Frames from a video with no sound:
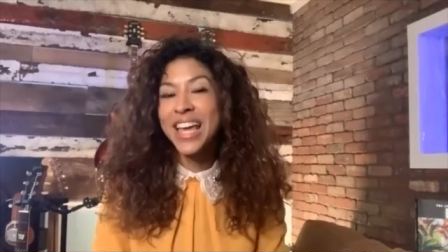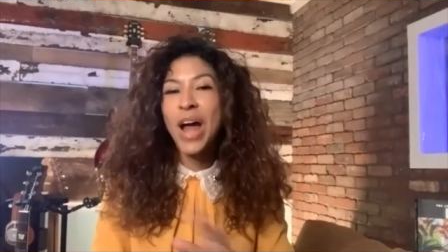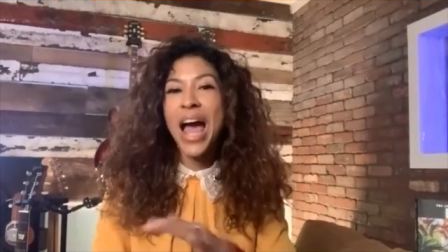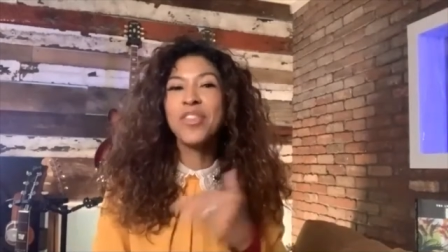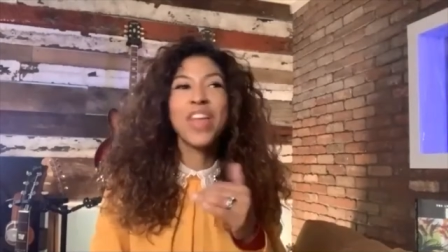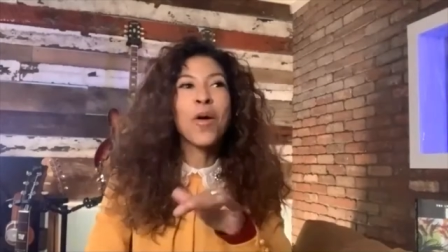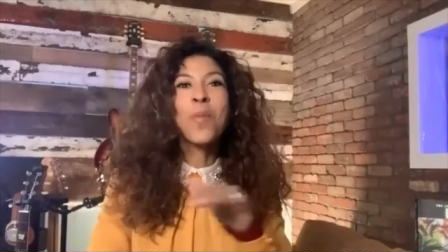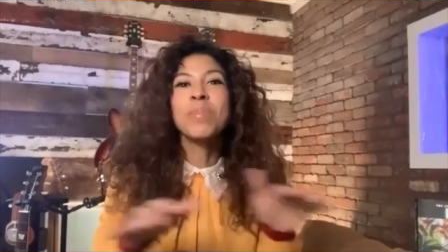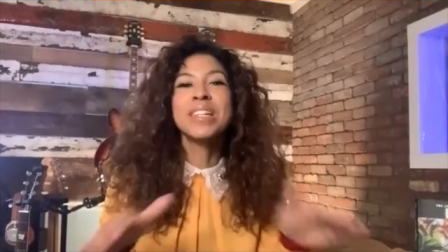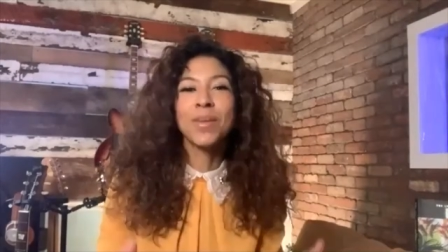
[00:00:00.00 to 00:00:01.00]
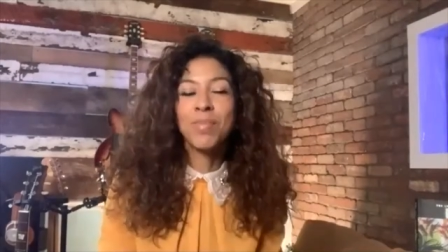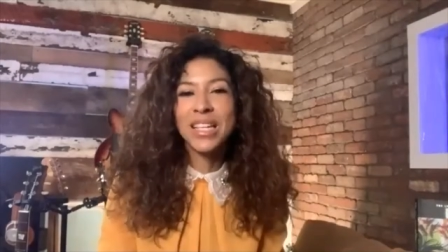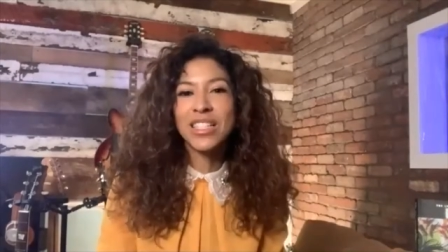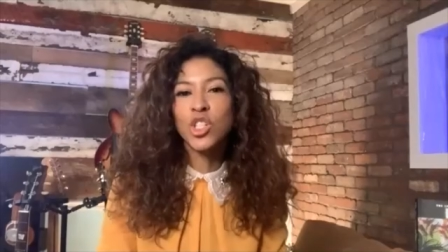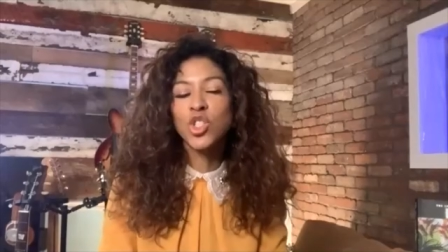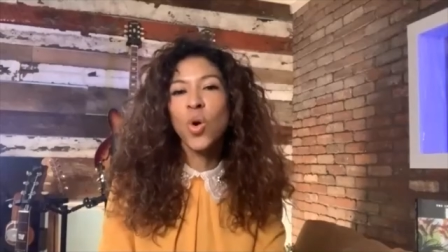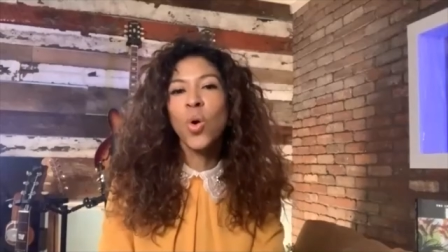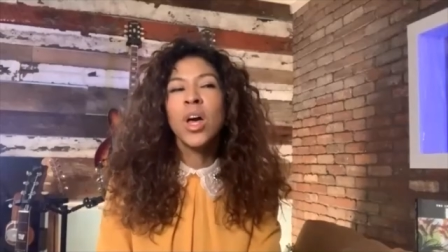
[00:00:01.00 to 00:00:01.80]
They don't miss a piece. So